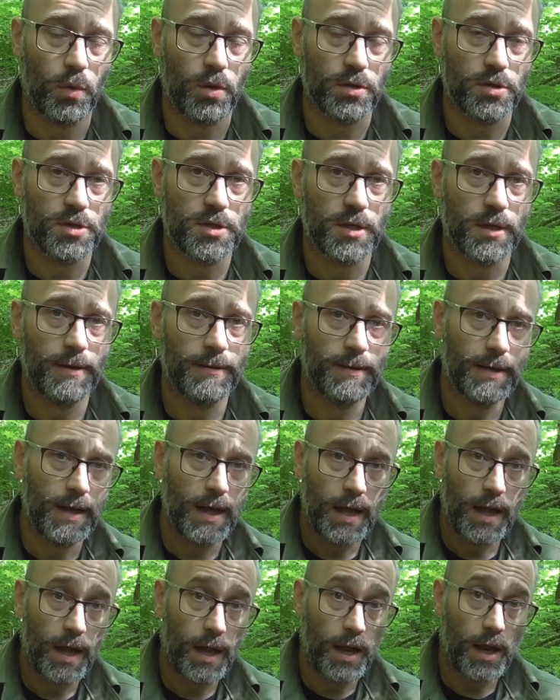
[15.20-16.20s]
the woods.
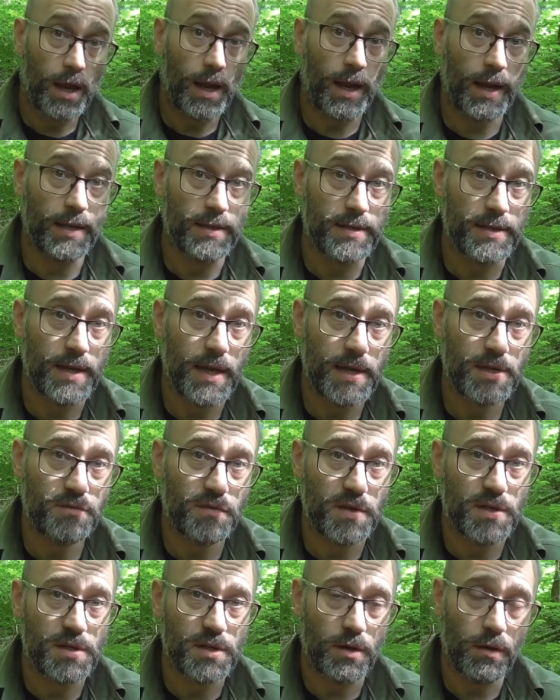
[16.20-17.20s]
In
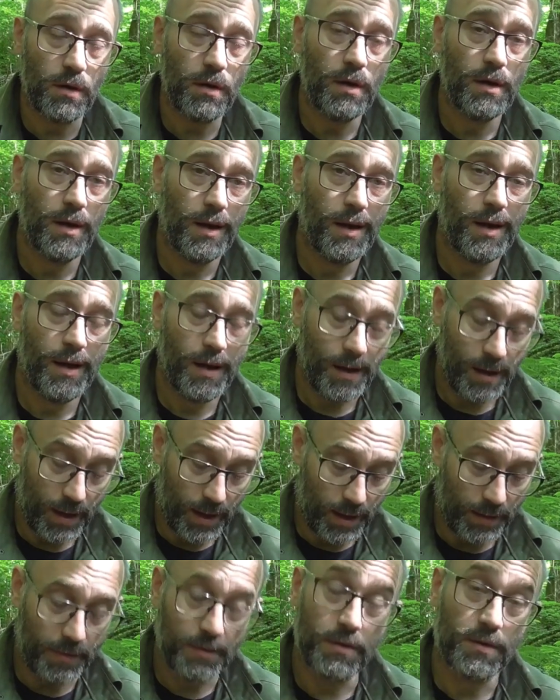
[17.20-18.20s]
today's video
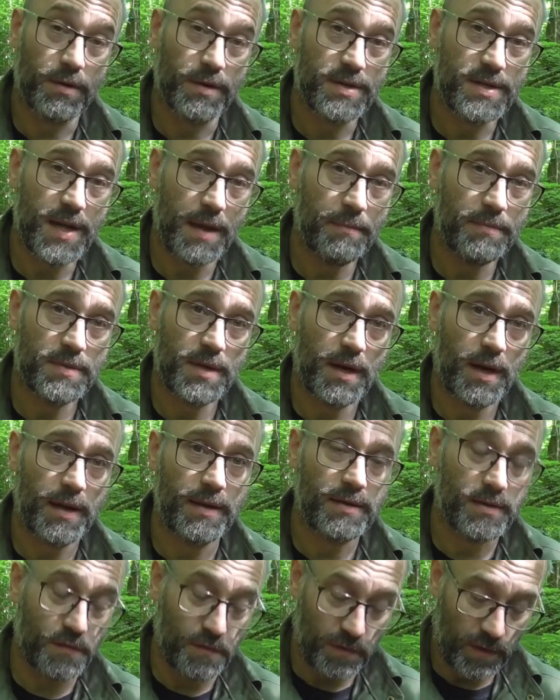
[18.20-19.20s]
I'm going to attempt to
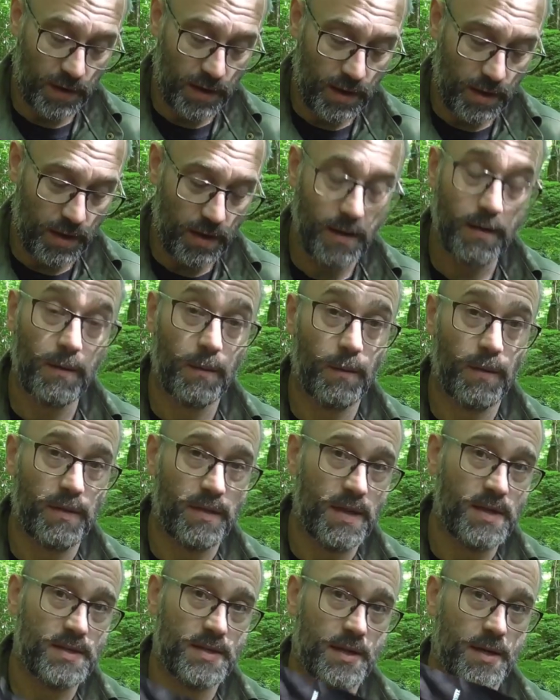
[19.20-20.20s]
light a fire
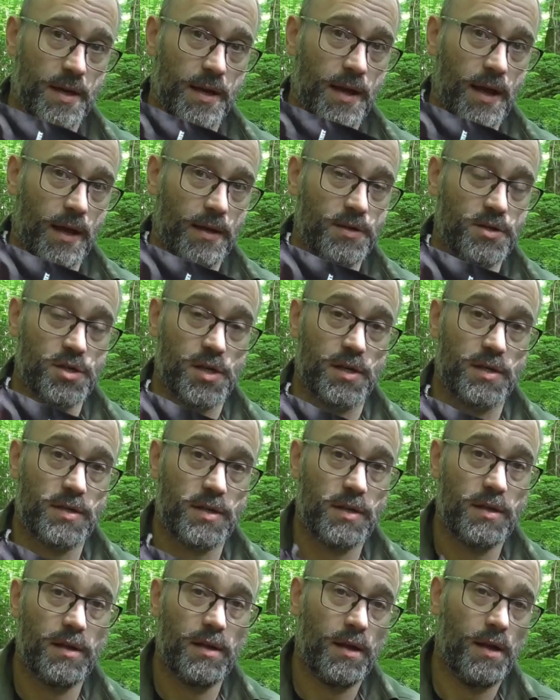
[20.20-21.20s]
with this little
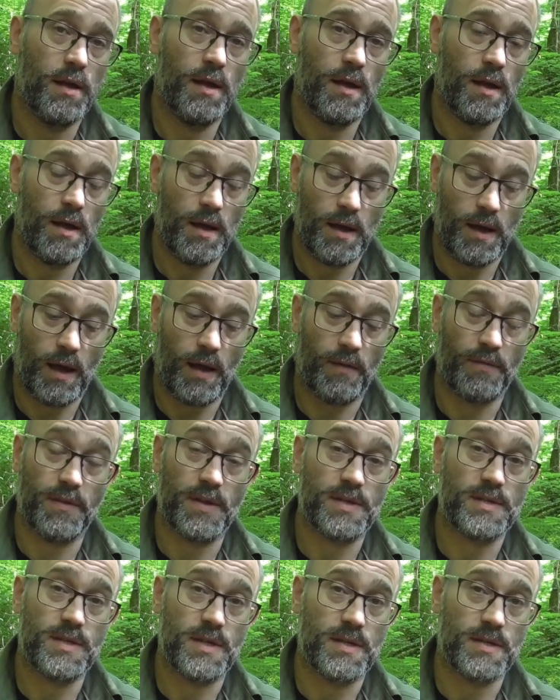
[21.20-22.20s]
gadget,
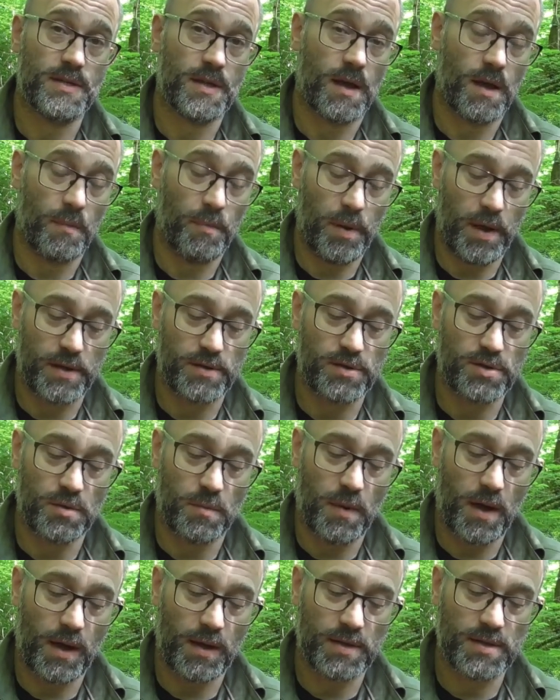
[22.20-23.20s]
and this is a
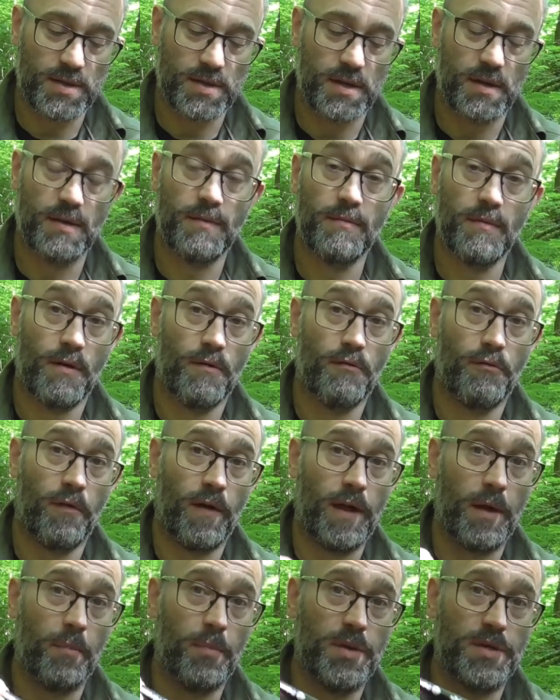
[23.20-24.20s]
Petromax
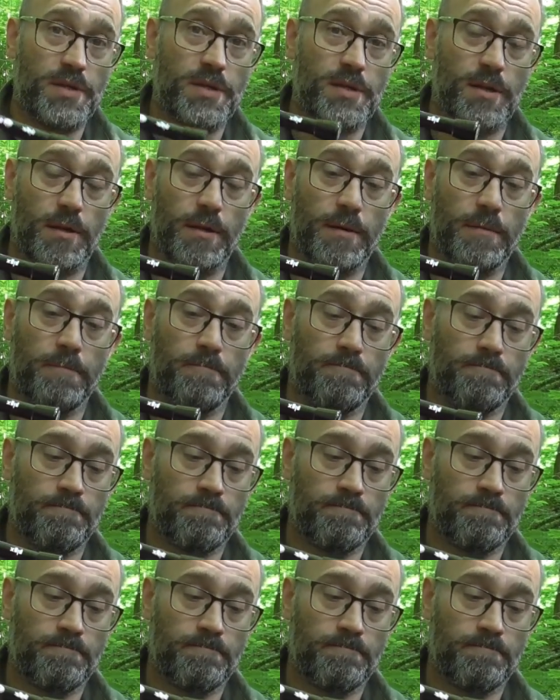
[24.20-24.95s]
fire piston.